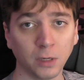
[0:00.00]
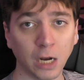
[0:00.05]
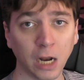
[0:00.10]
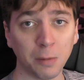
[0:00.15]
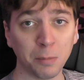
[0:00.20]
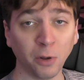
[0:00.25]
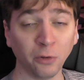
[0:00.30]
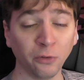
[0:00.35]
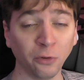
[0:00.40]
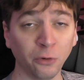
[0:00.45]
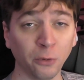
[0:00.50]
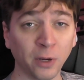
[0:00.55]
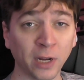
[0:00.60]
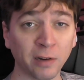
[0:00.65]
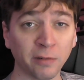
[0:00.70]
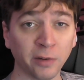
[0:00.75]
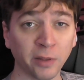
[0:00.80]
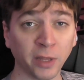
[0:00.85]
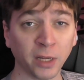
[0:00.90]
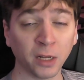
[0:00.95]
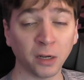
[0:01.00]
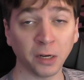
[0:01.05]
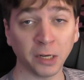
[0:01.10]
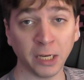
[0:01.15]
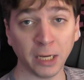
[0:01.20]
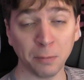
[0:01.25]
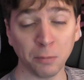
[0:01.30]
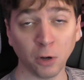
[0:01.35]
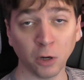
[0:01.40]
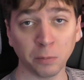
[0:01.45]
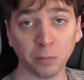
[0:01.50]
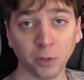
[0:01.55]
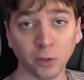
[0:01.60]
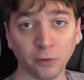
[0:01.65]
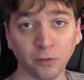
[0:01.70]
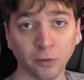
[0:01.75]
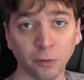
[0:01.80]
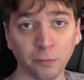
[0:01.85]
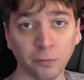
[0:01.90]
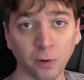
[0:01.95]
I'm also doing everything on a debug build
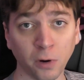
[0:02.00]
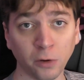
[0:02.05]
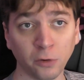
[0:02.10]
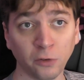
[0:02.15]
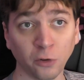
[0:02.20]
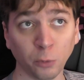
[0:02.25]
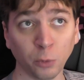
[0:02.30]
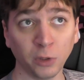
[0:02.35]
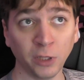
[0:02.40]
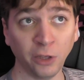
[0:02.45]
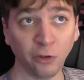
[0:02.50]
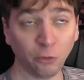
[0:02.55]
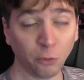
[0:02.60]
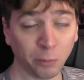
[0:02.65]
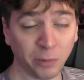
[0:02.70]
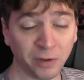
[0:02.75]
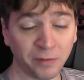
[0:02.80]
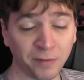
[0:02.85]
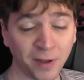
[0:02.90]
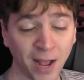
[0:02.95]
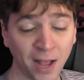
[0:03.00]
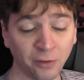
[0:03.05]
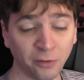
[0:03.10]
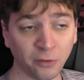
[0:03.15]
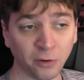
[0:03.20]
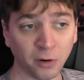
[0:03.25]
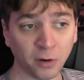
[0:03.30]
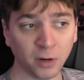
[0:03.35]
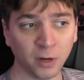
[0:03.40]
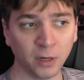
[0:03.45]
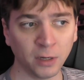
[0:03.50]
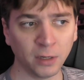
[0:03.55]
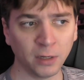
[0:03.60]
so far, so release will be faster,